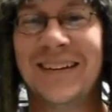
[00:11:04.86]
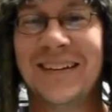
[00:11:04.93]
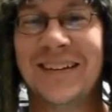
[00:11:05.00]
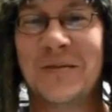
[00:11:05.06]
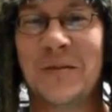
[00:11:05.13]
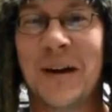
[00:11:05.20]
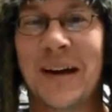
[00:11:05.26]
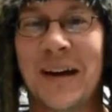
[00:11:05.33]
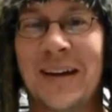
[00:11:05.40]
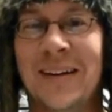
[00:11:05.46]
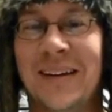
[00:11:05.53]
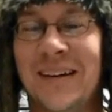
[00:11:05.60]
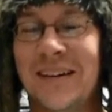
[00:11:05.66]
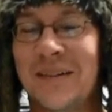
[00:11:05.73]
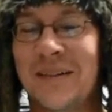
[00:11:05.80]
Those
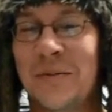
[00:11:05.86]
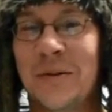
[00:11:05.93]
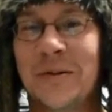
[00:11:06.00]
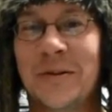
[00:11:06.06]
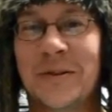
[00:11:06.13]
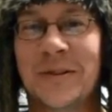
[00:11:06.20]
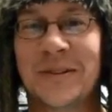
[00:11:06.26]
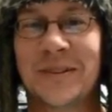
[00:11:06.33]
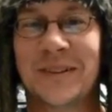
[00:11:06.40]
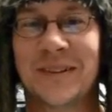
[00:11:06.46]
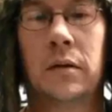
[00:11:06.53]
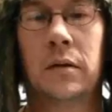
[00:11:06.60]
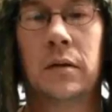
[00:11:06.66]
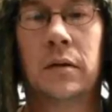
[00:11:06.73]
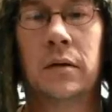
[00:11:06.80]
wacky Nakamotos.
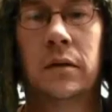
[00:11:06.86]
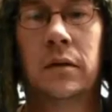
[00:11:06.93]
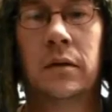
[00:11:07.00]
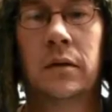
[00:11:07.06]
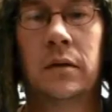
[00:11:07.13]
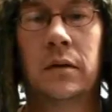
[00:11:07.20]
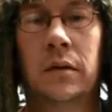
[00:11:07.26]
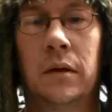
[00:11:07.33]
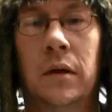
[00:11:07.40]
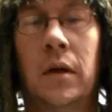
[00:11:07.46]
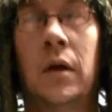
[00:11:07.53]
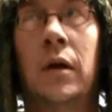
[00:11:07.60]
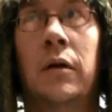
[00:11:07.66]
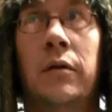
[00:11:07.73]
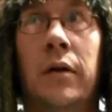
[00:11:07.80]

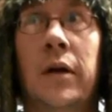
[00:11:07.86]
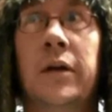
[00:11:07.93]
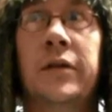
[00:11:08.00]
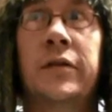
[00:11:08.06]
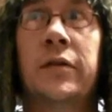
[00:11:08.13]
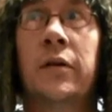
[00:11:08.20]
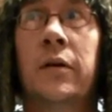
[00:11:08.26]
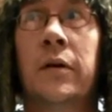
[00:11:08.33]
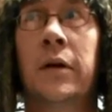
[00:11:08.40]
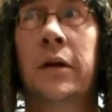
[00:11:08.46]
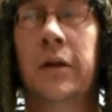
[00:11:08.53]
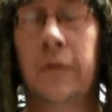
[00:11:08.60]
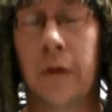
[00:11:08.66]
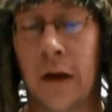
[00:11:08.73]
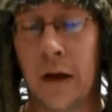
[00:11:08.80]
Right, so
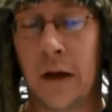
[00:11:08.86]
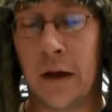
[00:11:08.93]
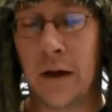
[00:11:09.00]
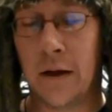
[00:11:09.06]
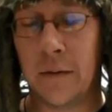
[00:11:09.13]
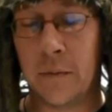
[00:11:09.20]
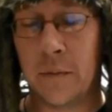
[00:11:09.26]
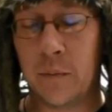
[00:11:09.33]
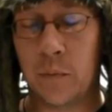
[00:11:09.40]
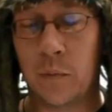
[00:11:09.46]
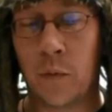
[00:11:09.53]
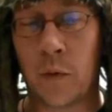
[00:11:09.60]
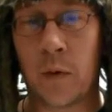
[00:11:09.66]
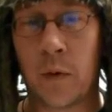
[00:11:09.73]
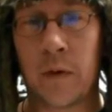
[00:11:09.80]
anyway, I had
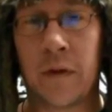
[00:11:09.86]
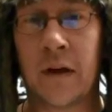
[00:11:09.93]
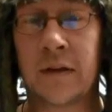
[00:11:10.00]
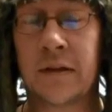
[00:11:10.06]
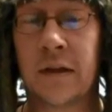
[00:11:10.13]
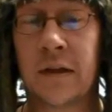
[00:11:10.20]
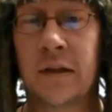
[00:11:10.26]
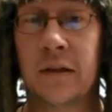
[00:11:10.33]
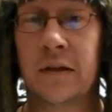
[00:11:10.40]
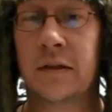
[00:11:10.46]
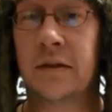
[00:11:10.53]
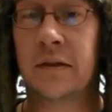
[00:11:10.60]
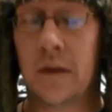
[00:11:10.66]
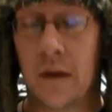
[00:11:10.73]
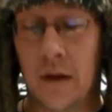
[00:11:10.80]
more thoughts on
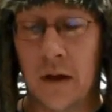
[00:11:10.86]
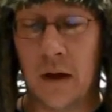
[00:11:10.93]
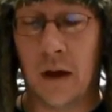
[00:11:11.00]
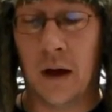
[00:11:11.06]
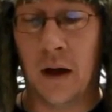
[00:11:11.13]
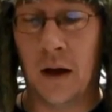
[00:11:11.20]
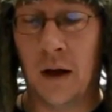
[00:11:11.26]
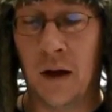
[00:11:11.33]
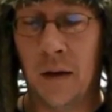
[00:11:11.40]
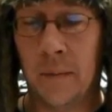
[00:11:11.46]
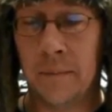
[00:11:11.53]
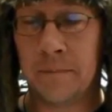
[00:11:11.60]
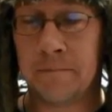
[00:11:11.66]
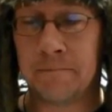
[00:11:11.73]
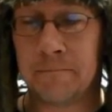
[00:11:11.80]
this.
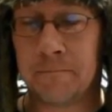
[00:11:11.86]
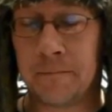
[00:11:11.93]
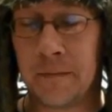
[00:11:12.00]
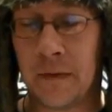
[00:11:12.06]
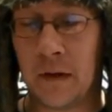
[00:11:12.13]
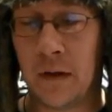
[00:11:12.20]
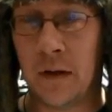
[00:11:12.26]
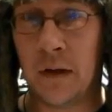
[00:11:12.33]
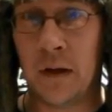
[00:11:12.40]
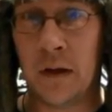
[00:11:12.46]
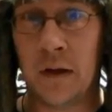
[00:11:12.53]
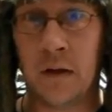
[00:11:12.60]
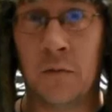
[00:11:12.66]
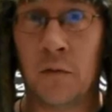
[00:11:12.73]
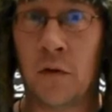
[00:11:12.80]
And
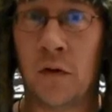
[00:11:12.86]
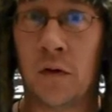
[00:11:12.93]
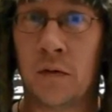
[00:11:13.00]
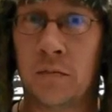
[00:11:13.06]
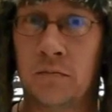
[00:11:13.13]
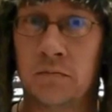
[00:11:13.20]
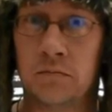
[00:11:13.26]
they were,